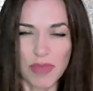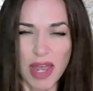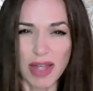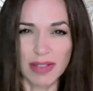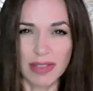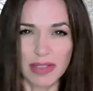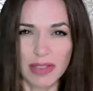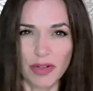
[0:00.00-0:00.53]

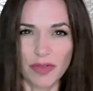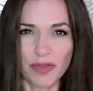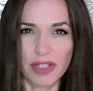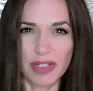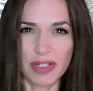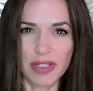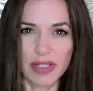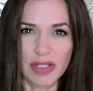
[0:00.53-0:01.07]
men. So
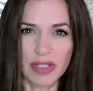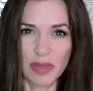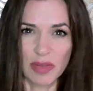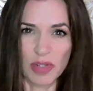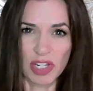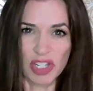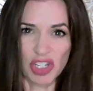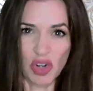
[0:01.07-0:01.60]
Venus is going to
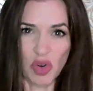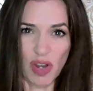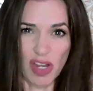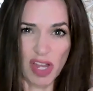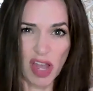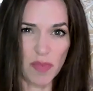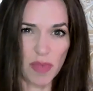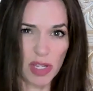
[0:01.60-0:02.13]
be showing
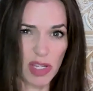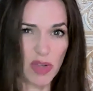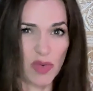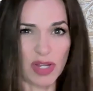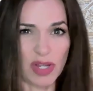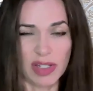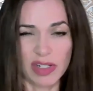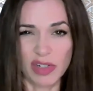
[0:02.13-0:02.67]
up and
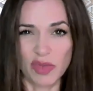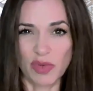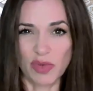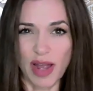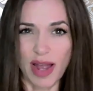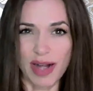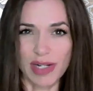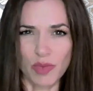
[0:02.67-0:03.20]
going
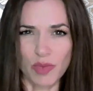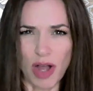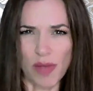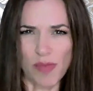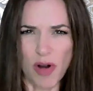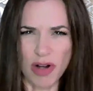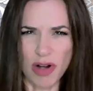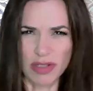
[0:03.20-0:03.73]
direct while
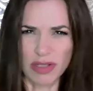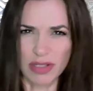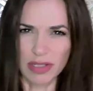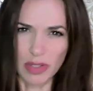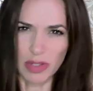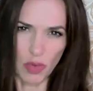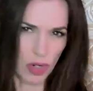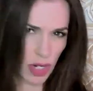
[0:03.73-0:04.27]
Mars is
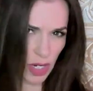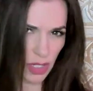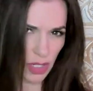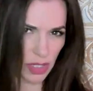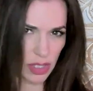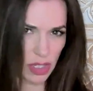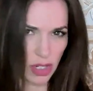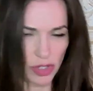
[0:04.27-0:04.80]
going
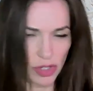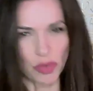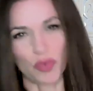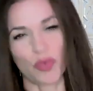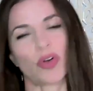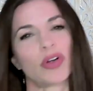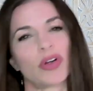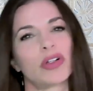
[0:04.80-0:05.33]
in the
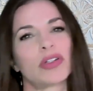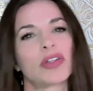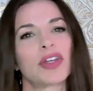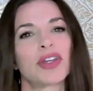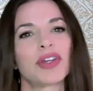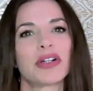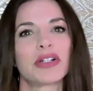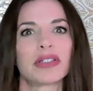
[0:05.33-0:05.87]
underworld.
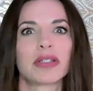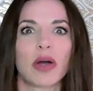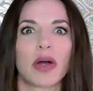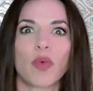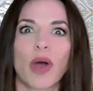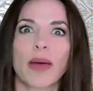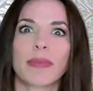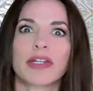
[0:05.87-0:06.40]
So
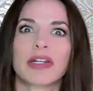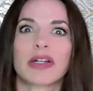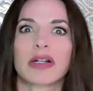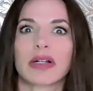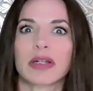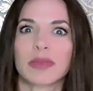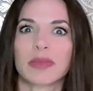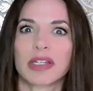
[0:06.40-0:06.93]
women are
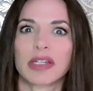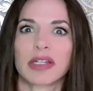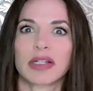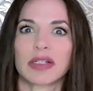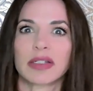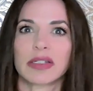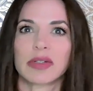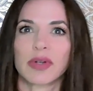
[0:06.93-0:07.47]
going to be
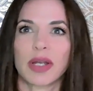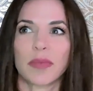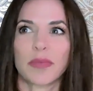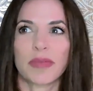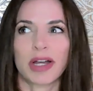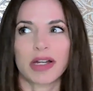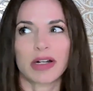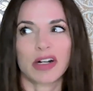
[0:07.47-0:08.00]
doing
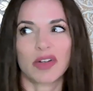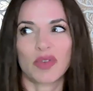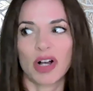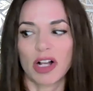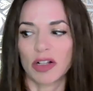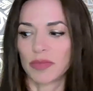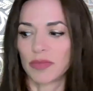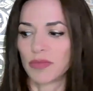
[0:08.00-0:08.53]
better
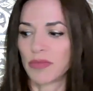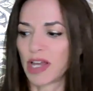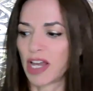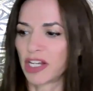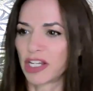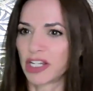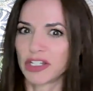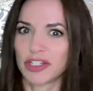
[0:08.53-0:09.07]
while
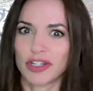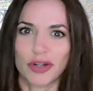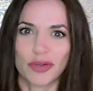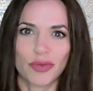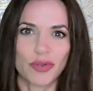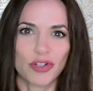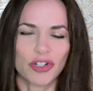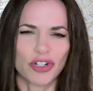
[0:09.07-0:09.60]
men in
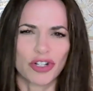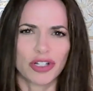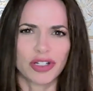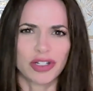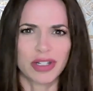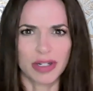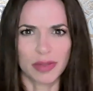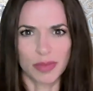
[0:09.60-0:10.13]
general are
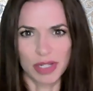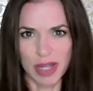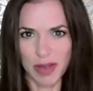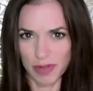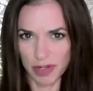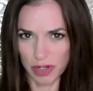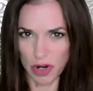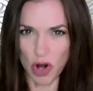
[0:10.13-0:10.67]
going to be
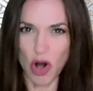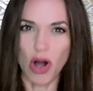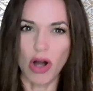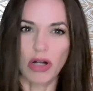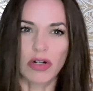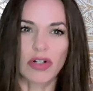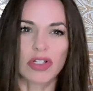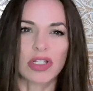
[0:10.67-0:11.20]
having a
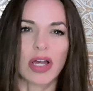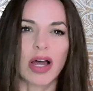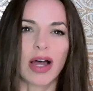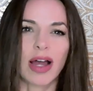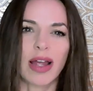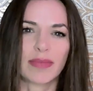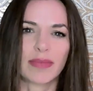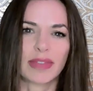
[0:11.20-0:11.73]
harder
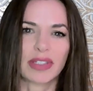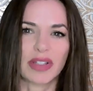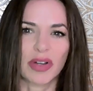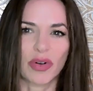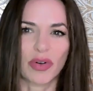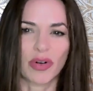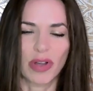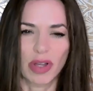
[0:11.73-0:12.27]
time.
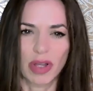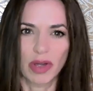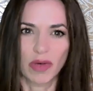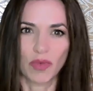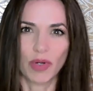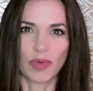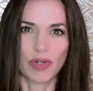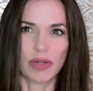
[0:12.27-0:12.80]
So
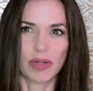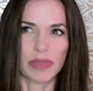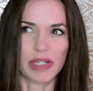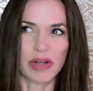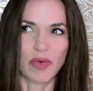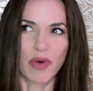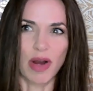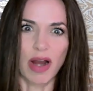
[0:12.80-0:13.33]
we want to be
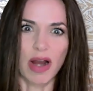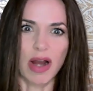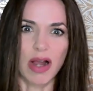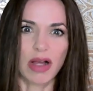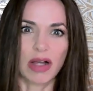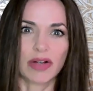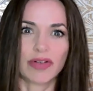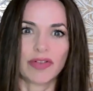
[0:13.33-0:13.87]
aware
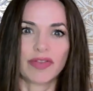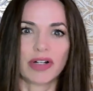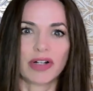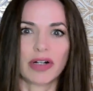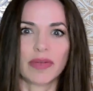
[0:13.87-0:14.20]
of